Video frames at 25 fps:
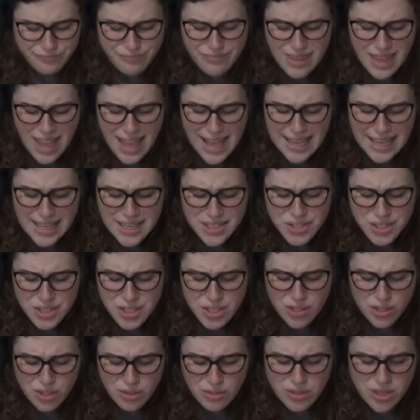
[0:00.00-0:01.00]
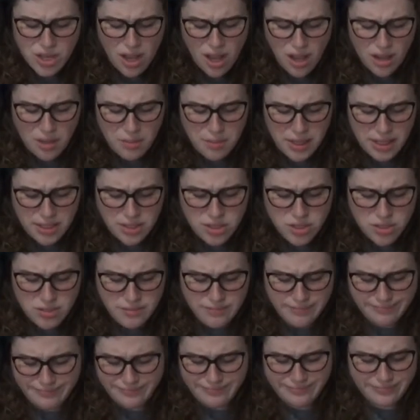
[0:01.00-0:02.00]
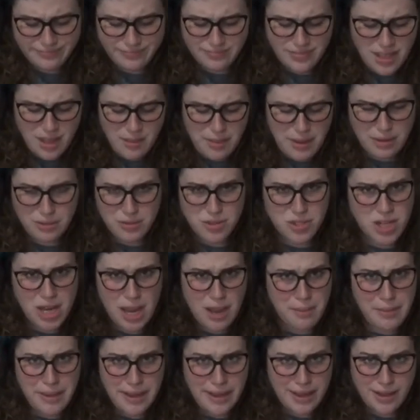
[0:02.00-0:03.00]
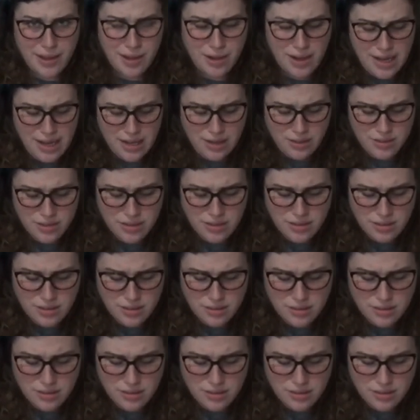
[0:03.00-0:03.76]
I guess you don't talk much about shopping at your house.